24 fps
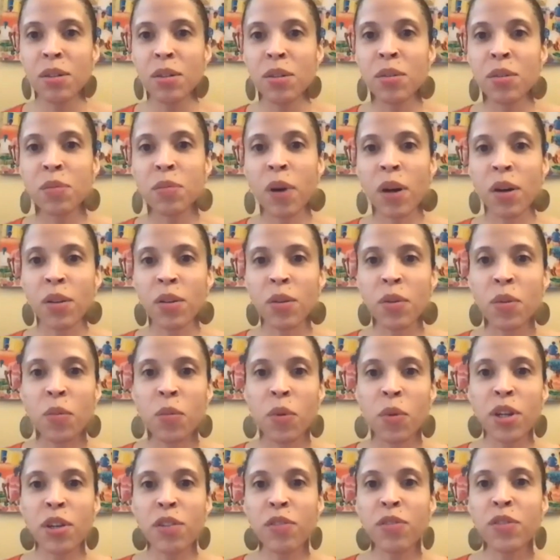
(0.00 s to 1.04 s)
well,
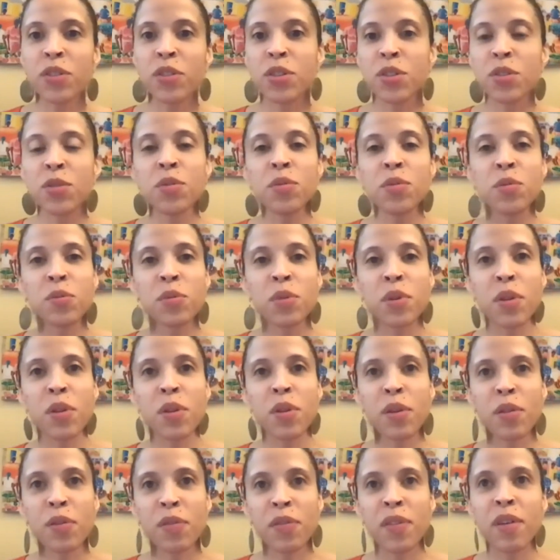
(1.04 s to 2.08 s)
what if you do,
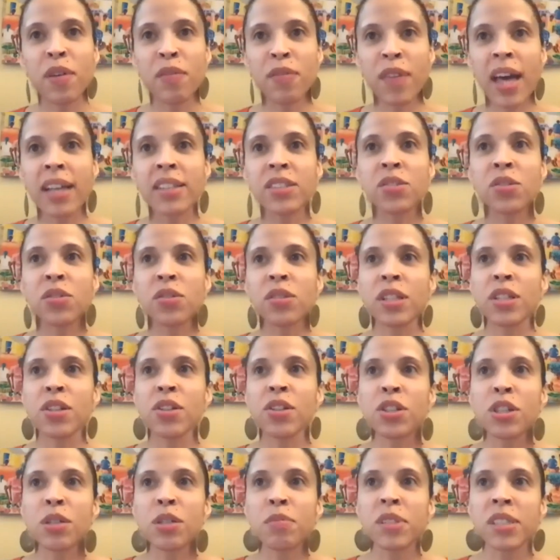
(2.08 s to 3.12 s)
if, if that's your
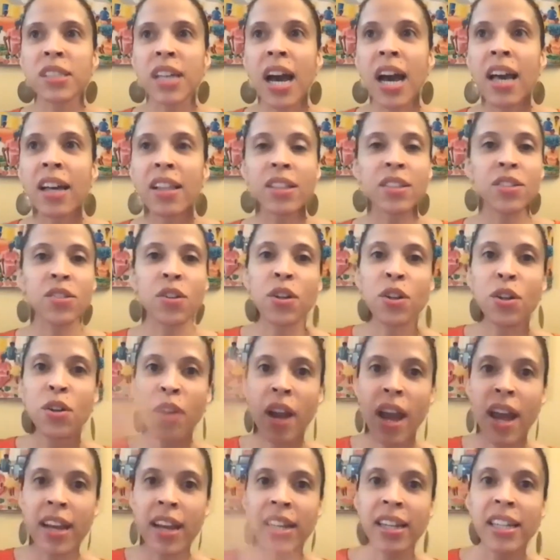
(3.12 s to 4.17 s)
leadership style, it's
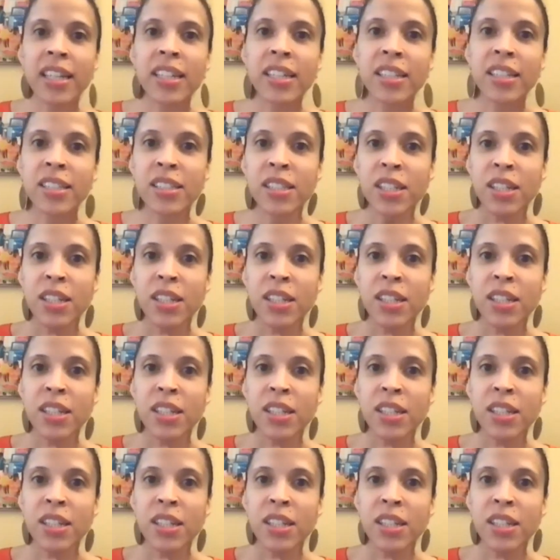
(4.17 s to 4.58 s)
autocratic, it's,